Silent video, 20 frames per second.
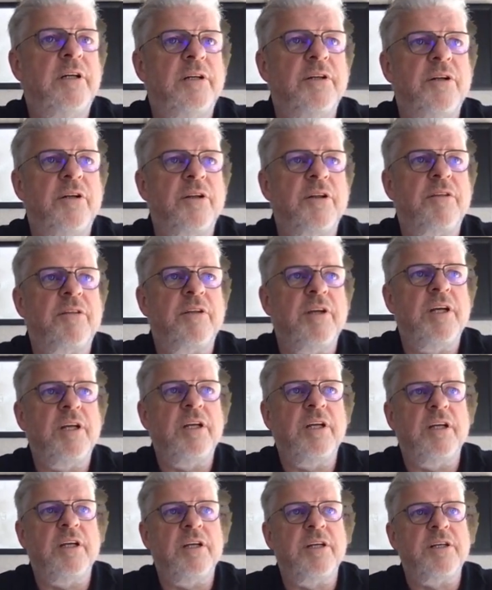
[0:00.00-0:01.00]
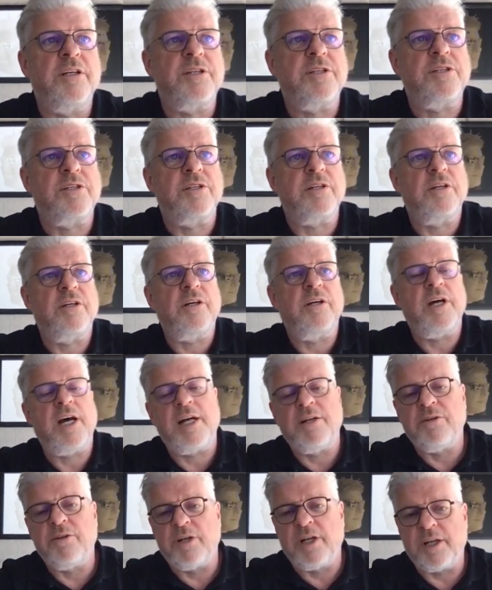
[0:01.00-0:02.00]
Another thing is
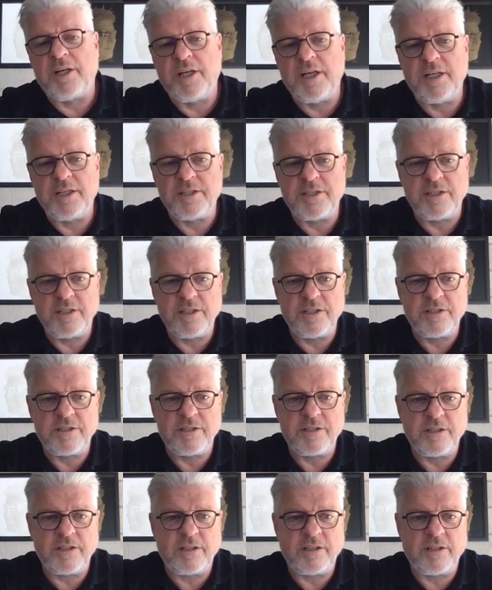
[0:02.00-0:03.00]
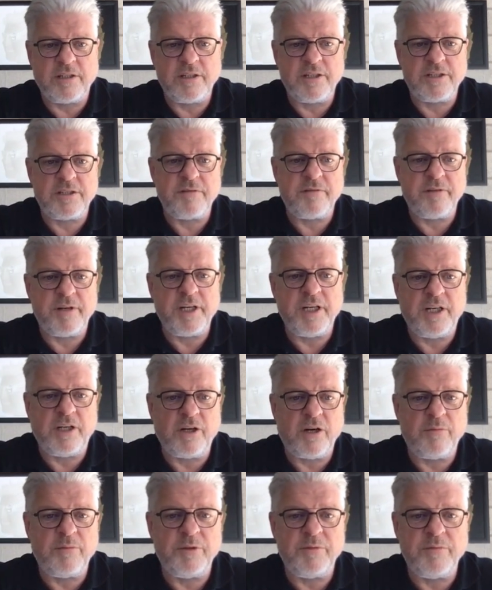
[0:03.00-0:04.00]
annular rings is a very
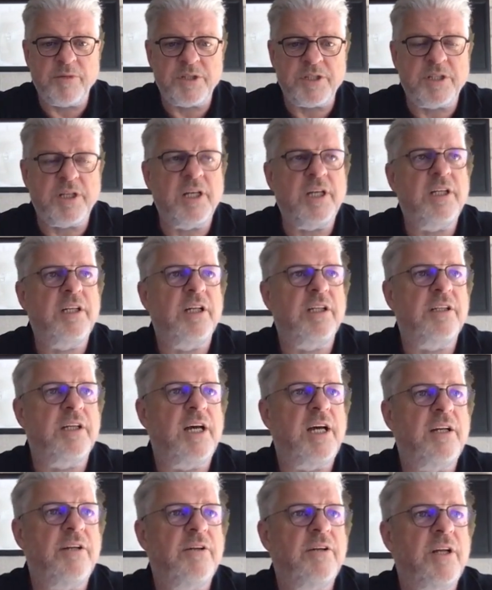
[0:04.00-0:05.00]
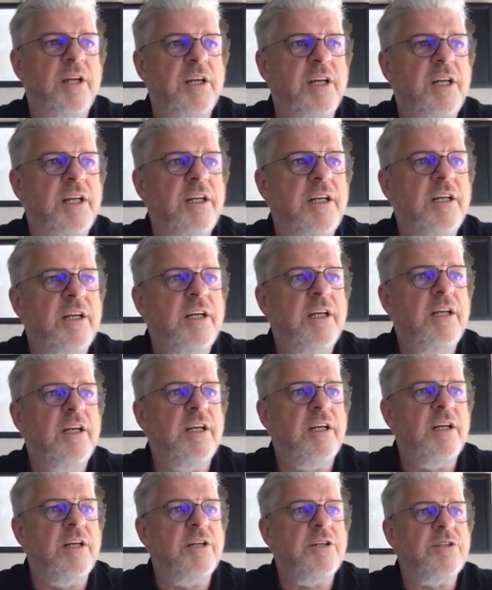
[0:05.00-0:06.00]
common mistake, that the annular ring
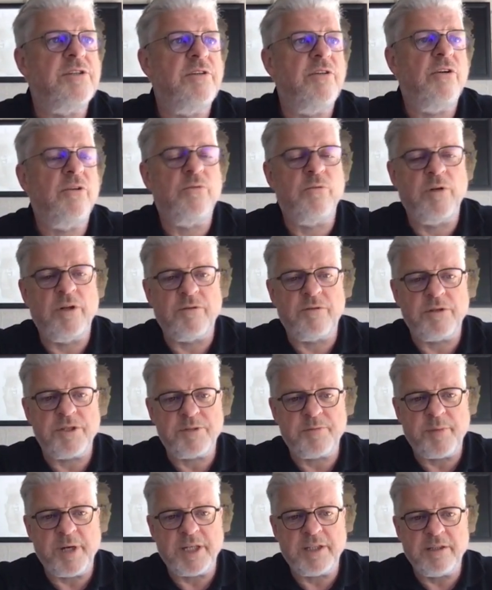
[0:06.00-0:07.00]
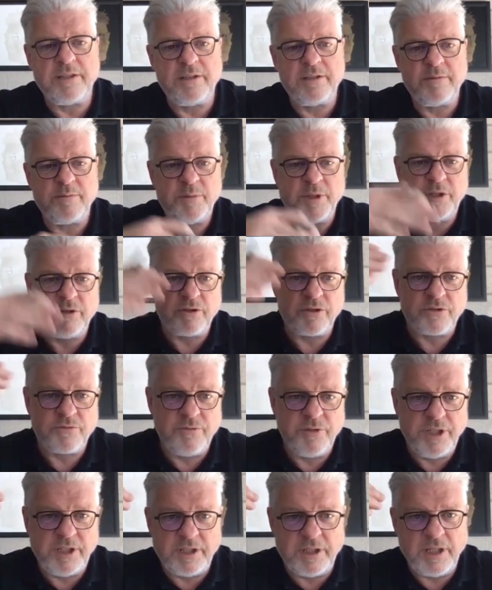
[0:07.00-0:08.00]
is not well respected, because
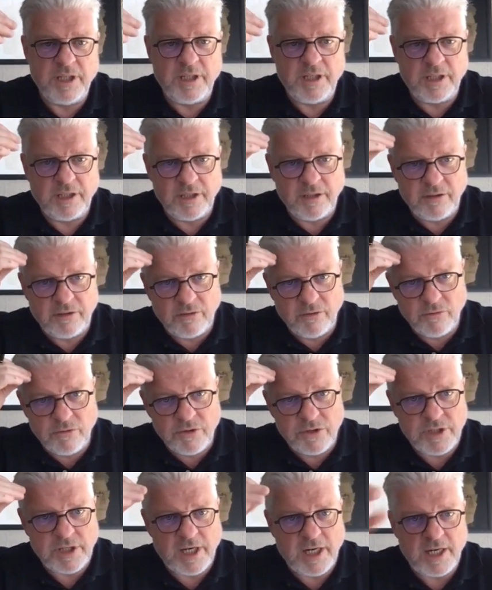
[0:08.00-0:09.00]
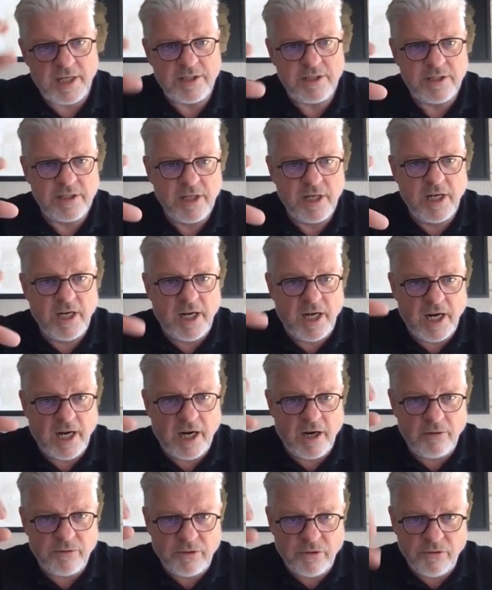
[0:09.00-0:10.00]
we think in tool size
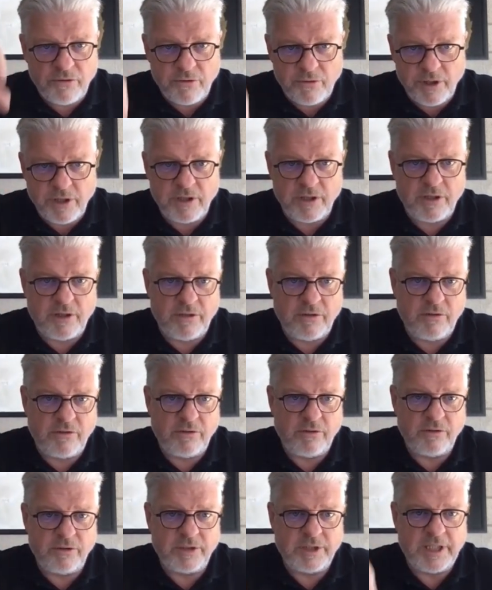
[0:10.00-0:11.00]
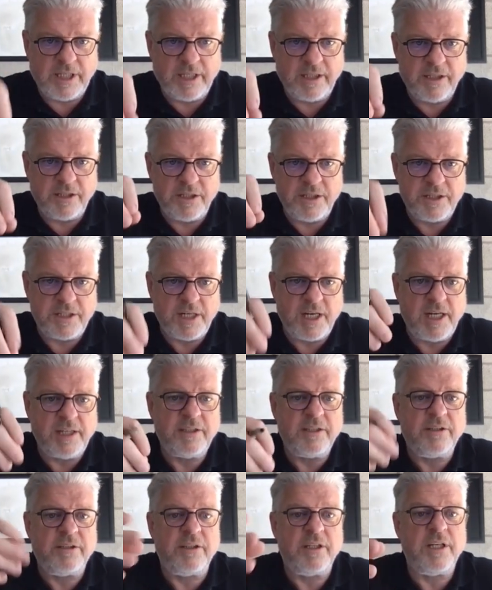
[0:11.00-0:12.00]
how to drill a hole, and a
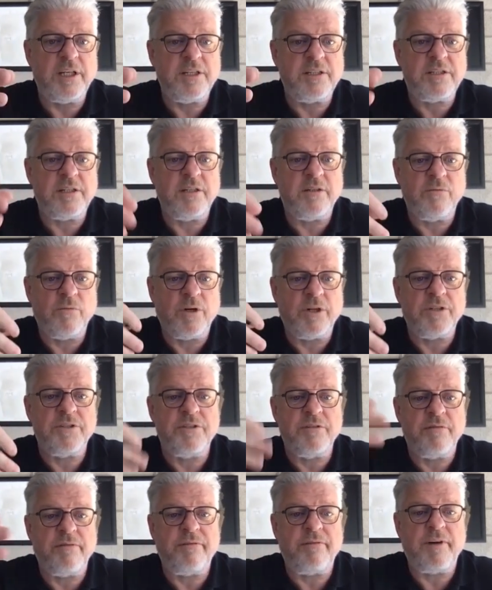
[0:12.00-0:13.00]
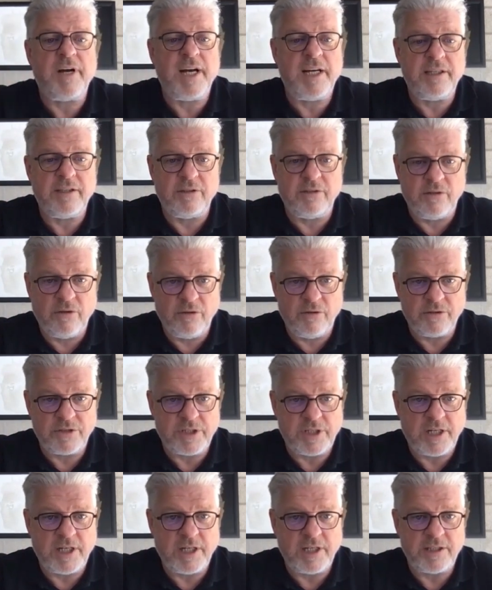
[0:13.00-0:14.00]
designer thinks in what is the final hole
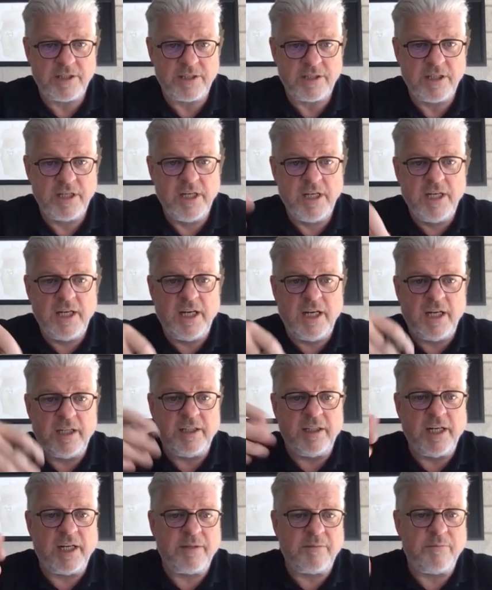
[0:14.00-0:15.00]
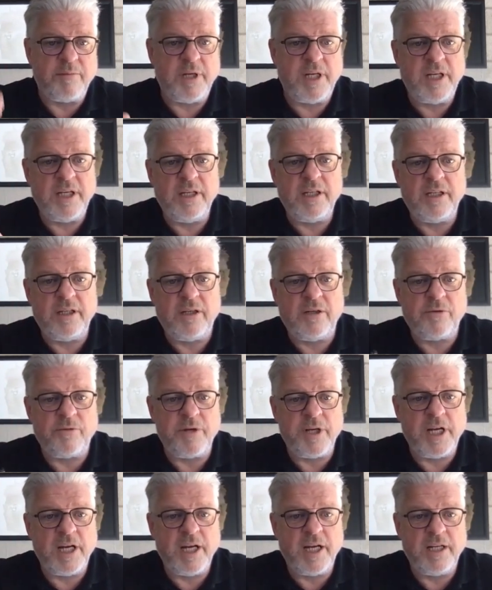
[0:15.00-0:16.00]
size, and that may
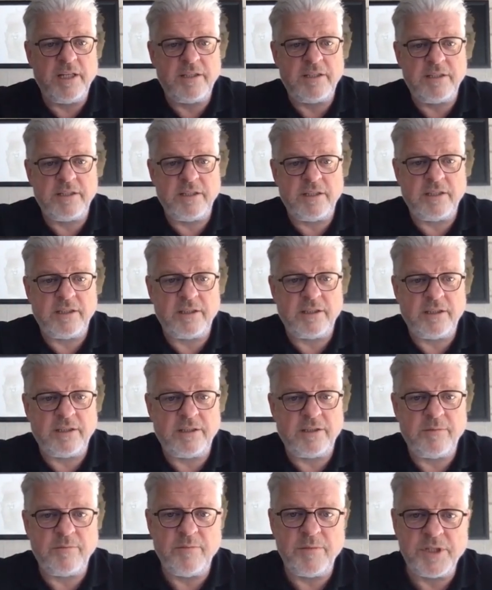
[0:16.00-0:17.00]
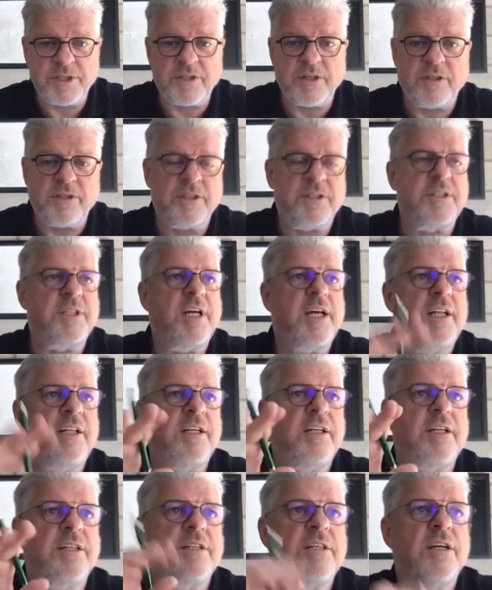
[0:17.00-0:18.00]
create
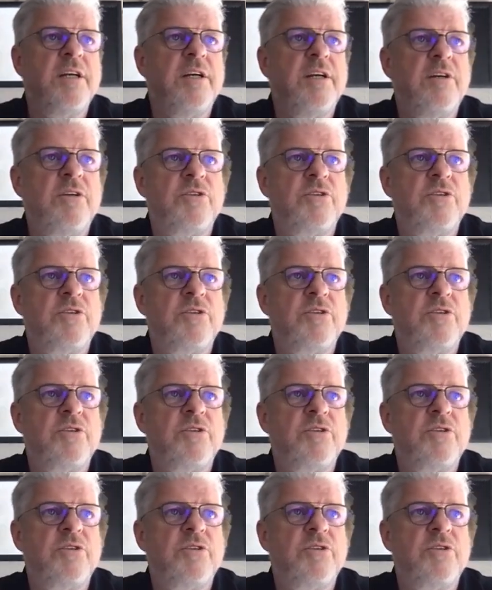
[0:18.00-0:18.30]
misunderstandings.